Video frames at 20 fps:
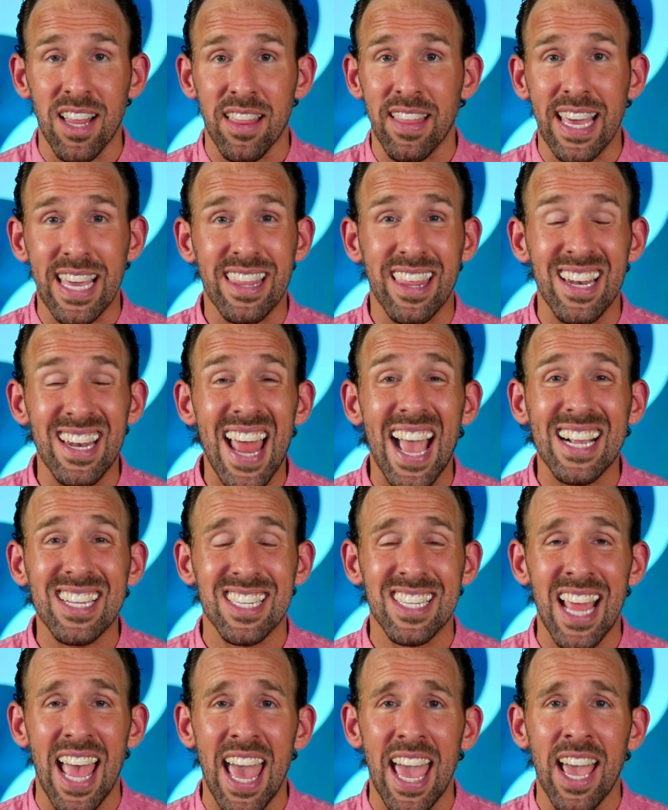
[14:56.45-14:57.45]
like the
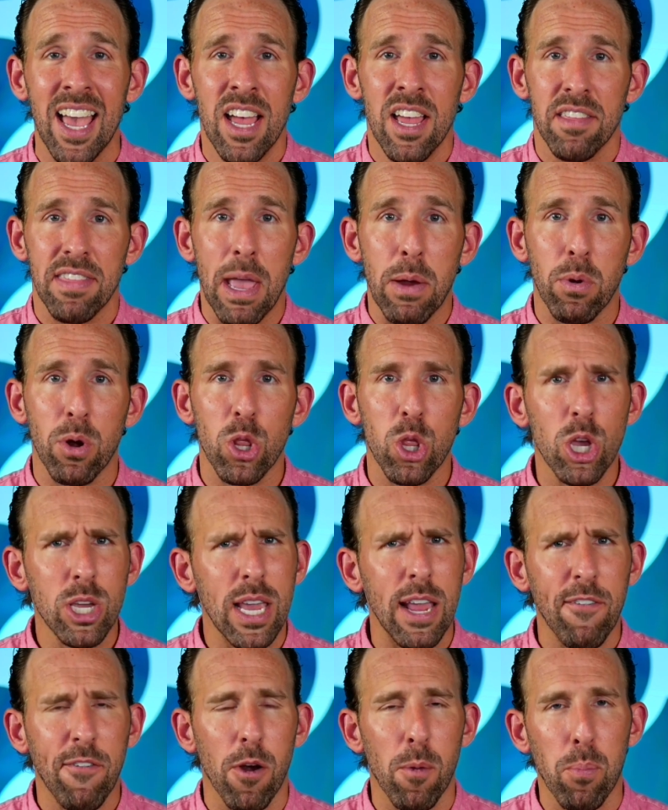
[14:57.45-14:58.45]
next day they were
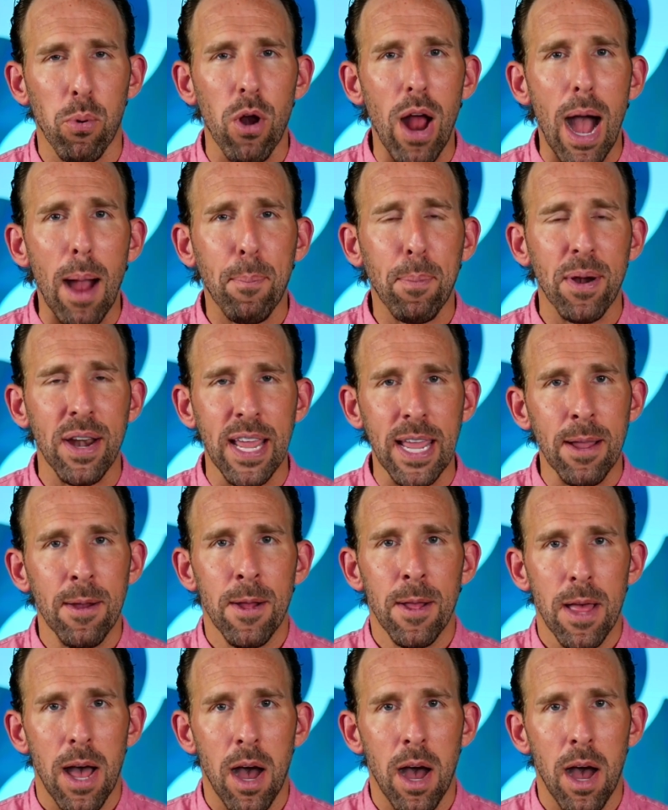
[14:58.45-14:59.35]
looking for property,